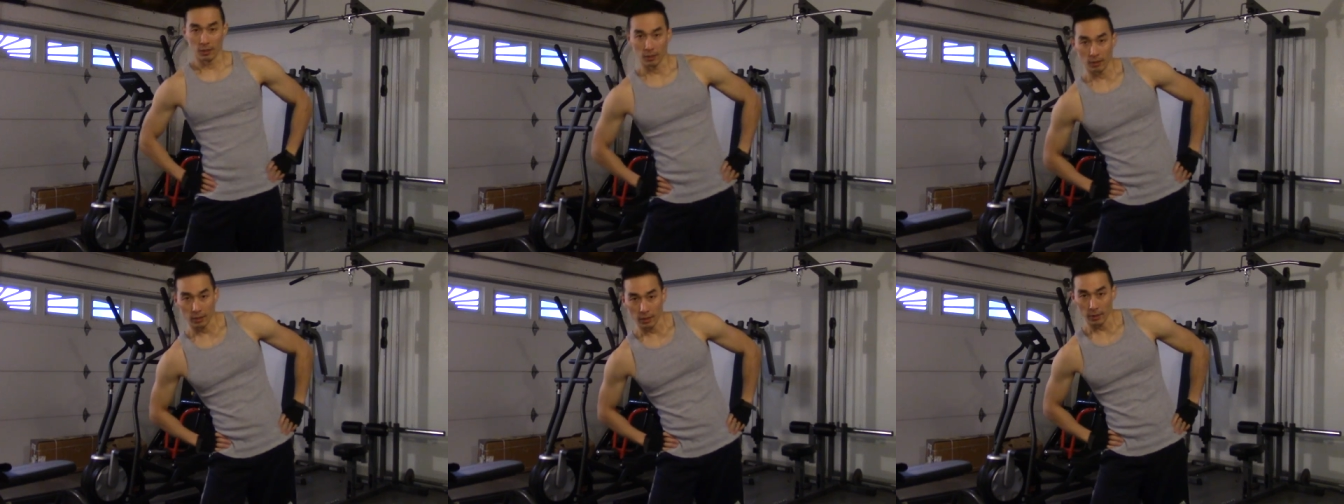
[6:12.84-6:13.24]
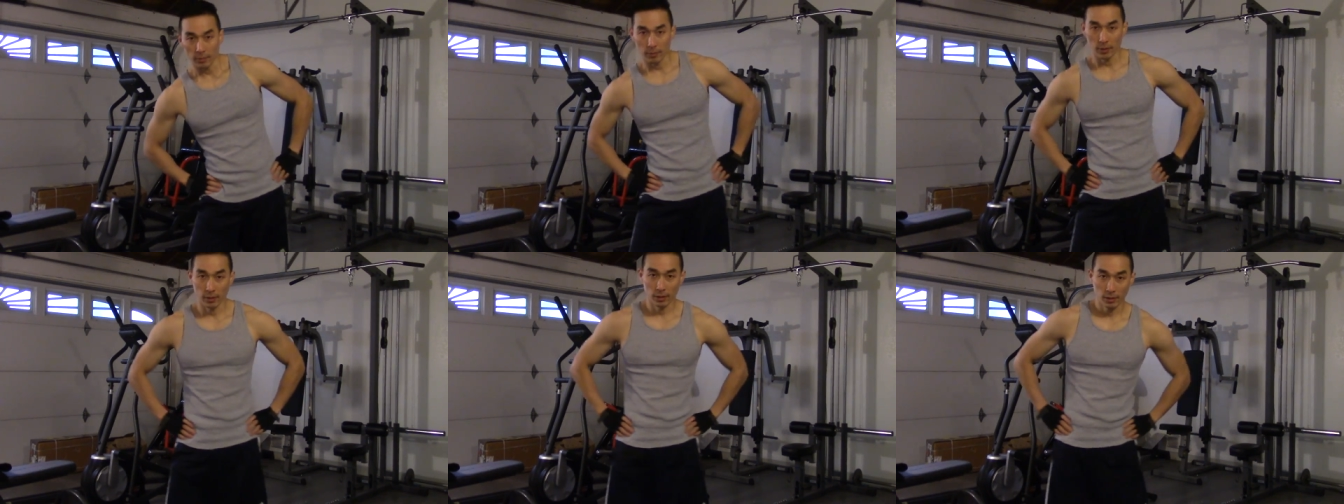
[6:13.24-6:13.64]
All
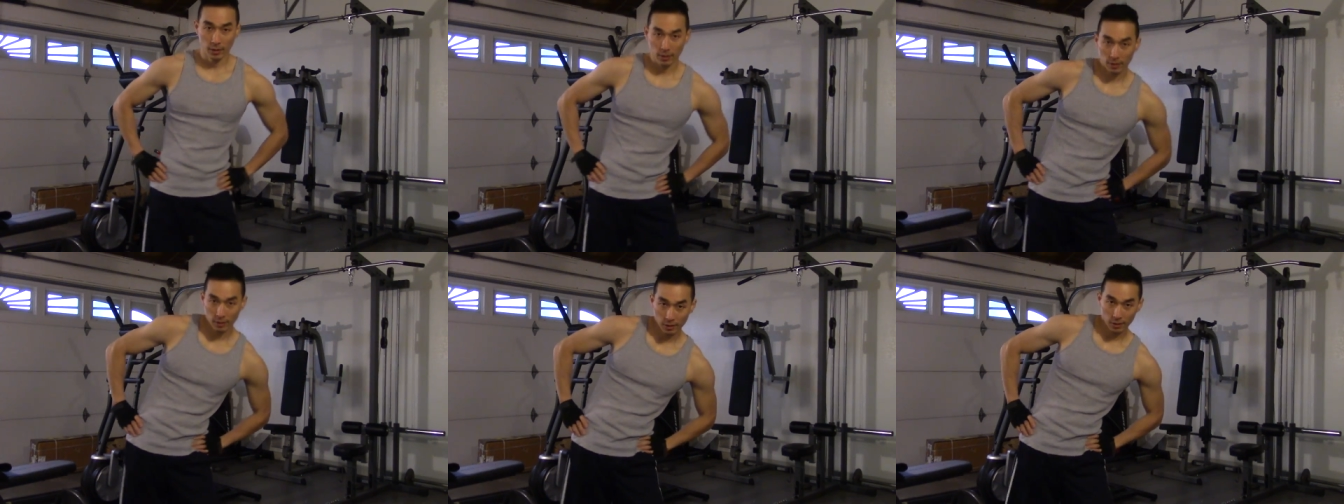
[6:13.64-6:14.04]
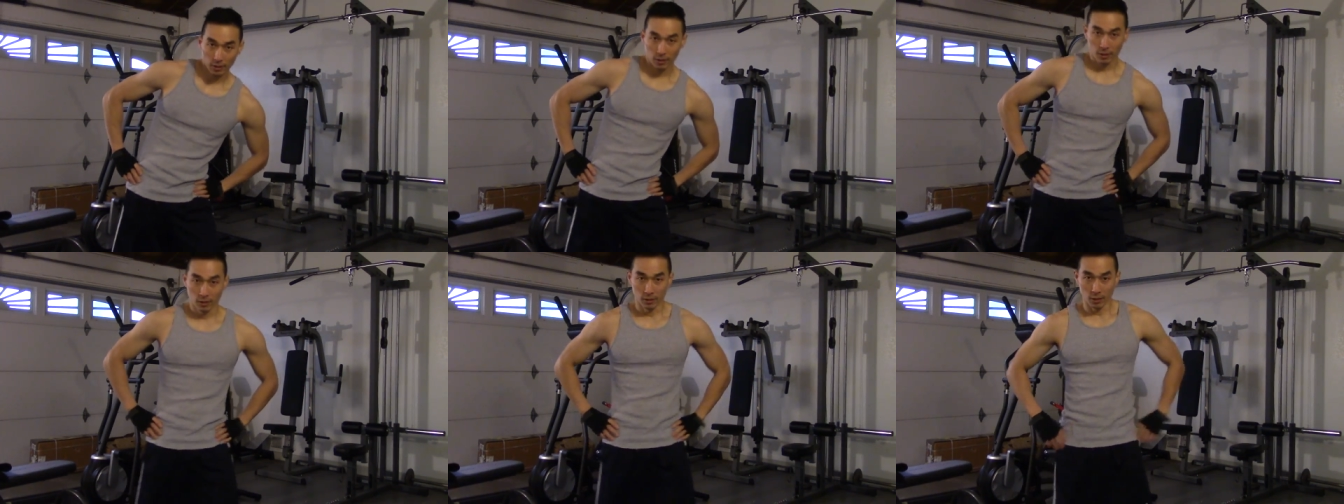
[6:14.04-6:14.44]
right.
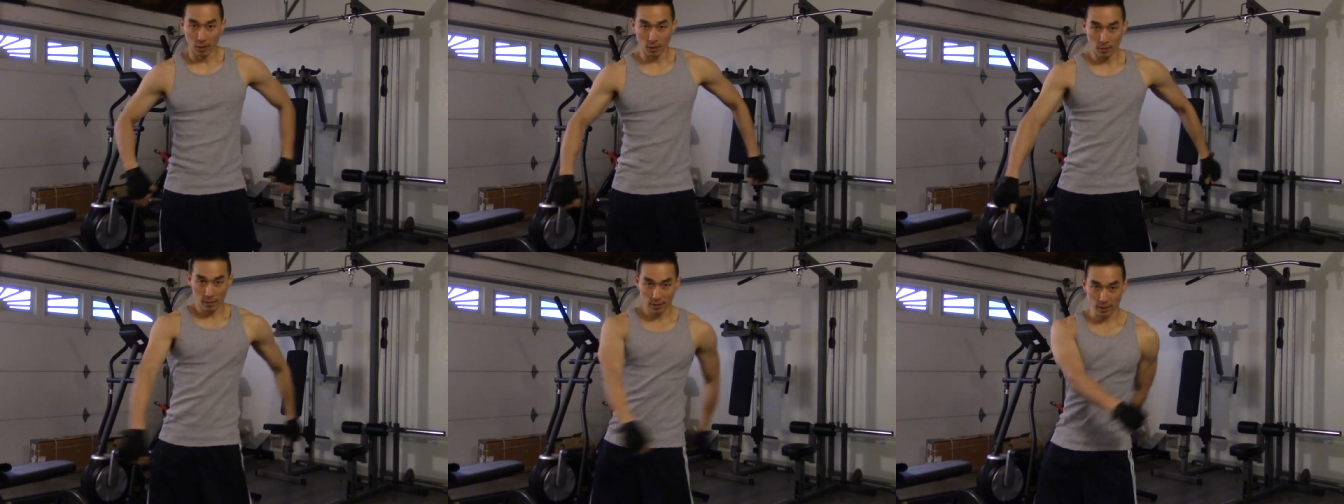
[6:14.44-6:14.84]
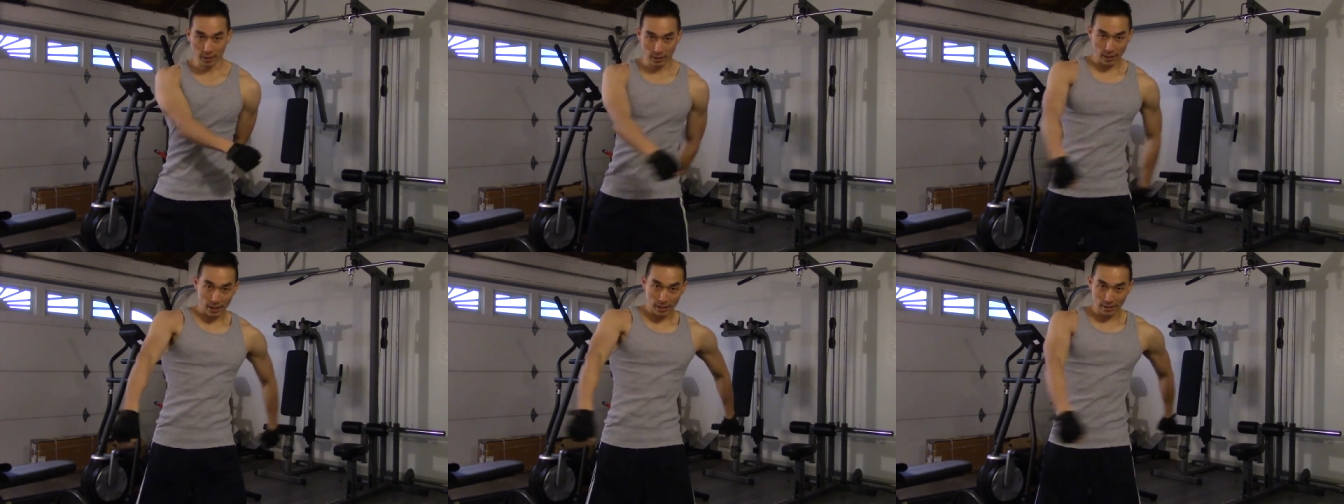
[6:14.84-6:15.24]
No, it's
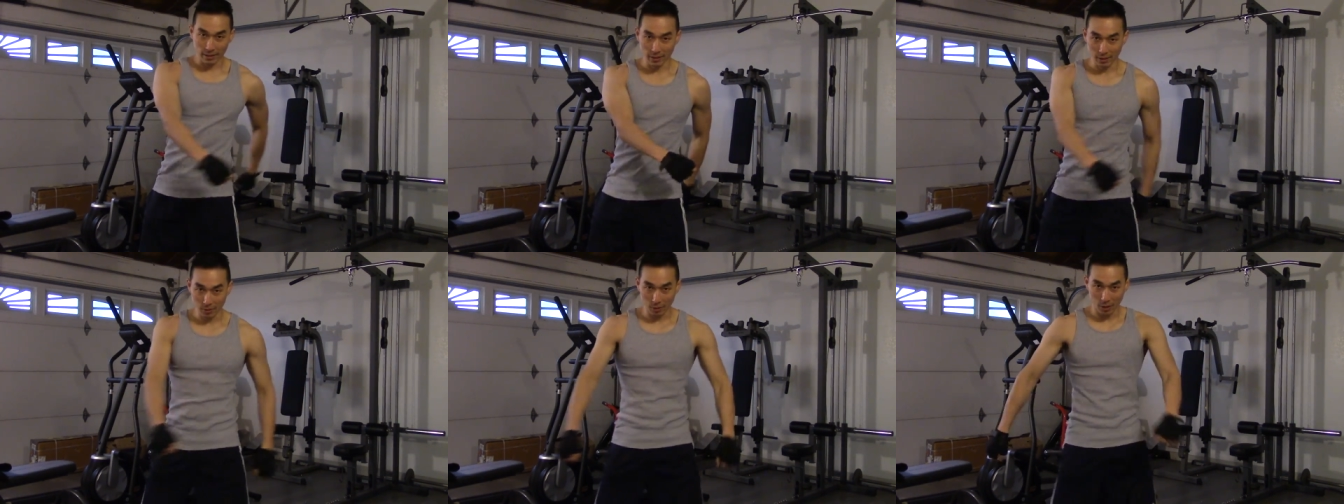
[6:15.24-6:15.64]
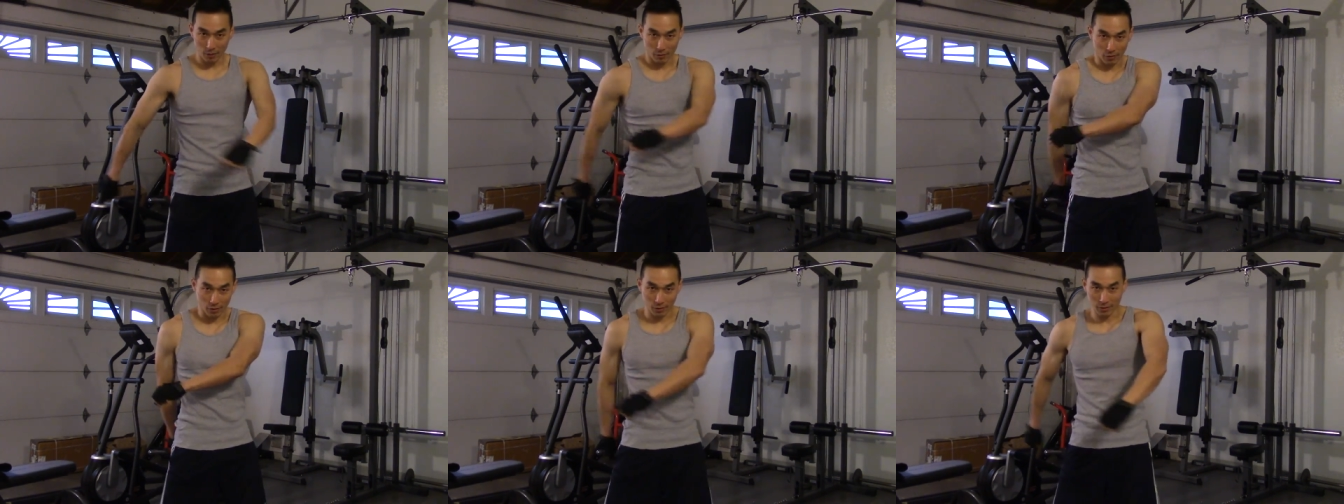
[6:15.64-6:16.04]
not that, uh,
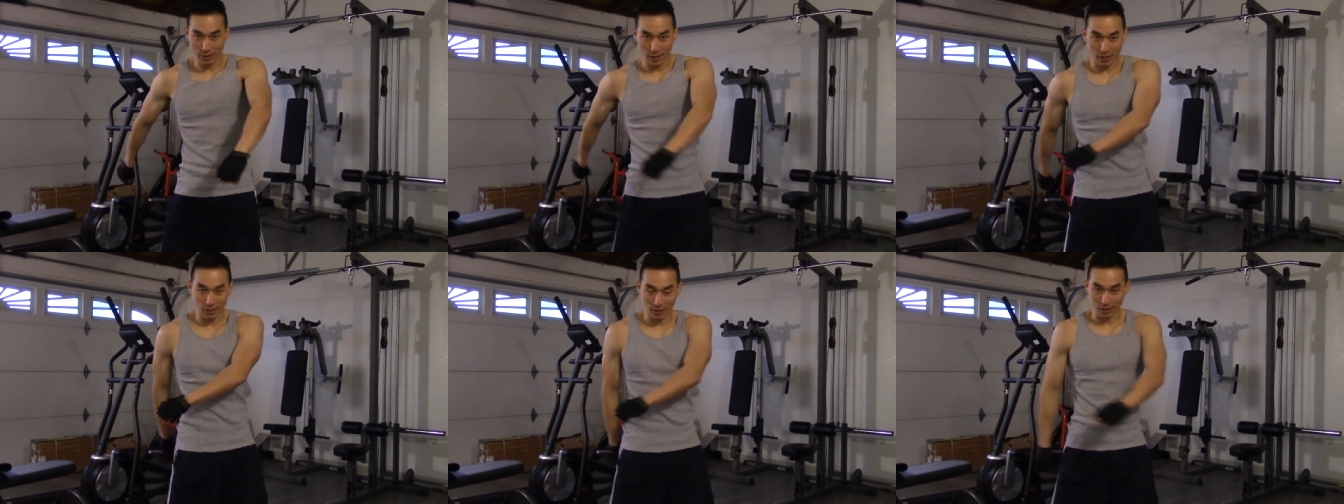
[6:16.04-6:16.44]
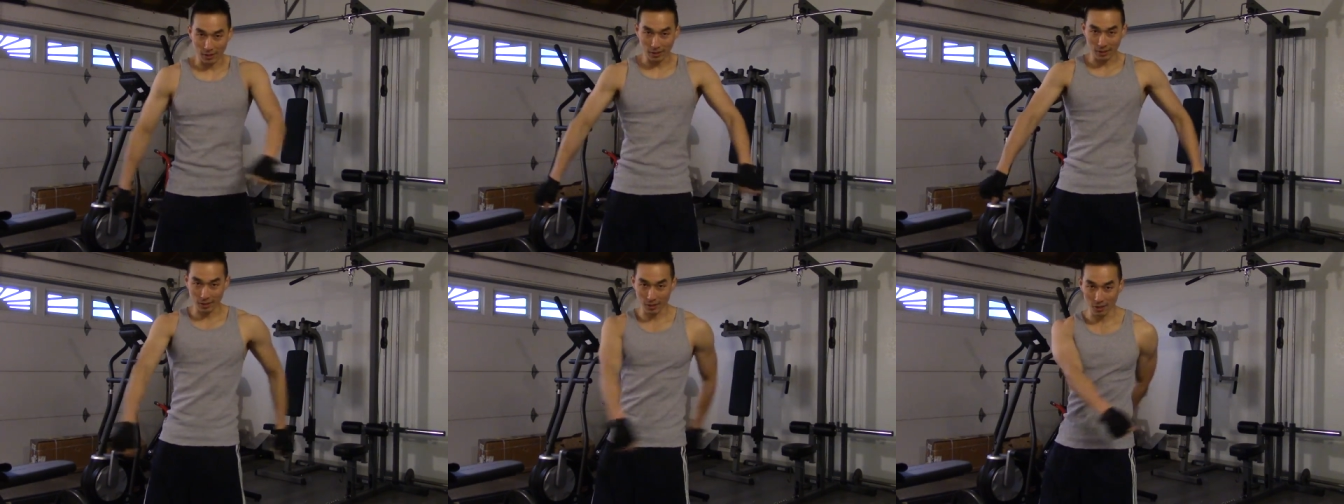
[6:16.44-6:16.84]
whatever, that thing
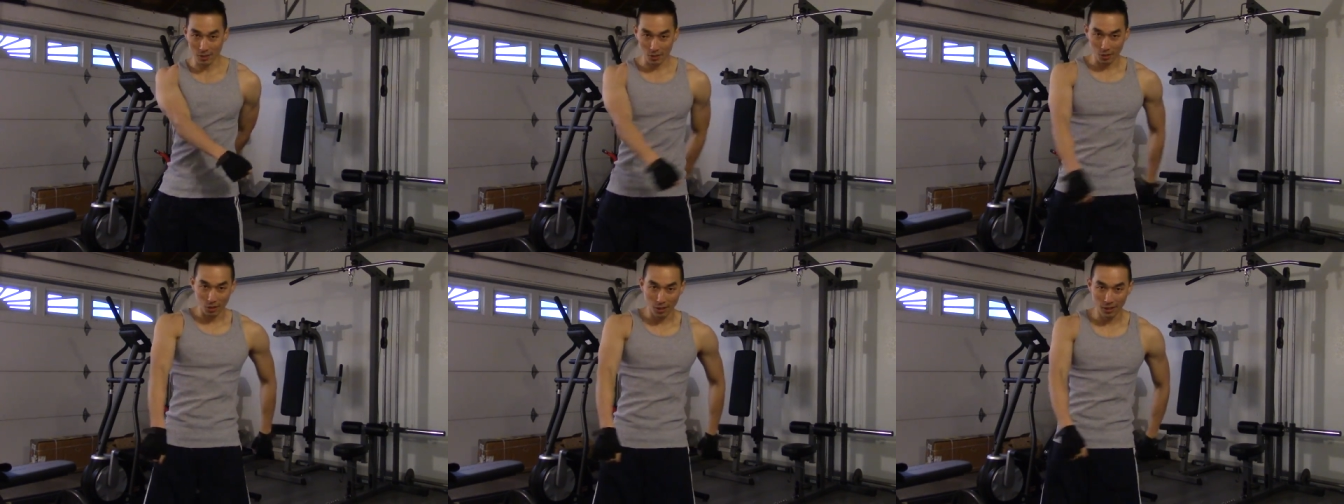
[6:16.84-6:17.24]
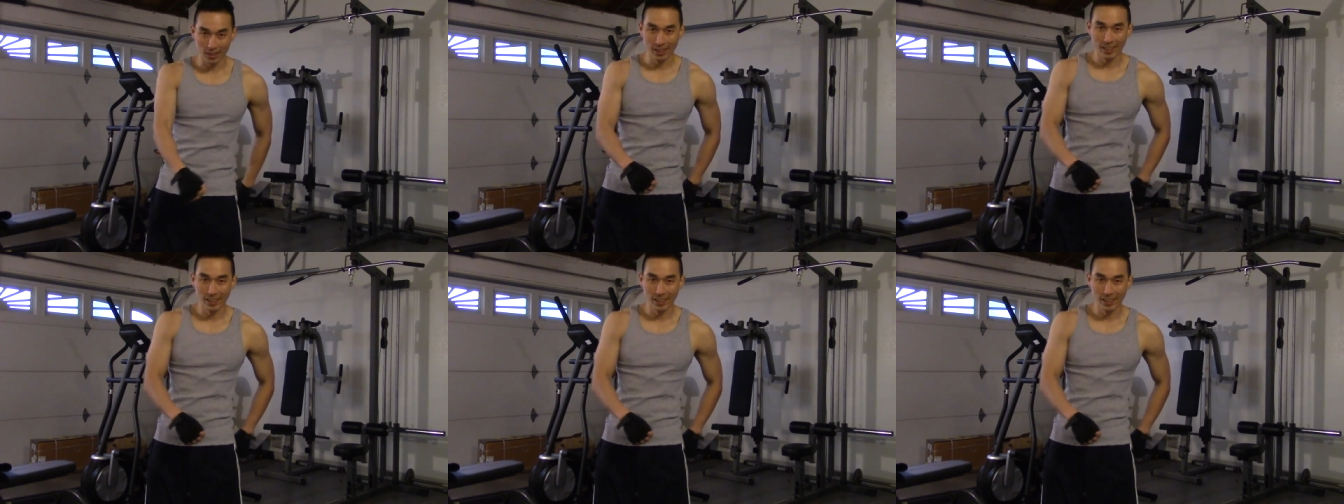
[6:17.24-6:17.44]
that the kids do.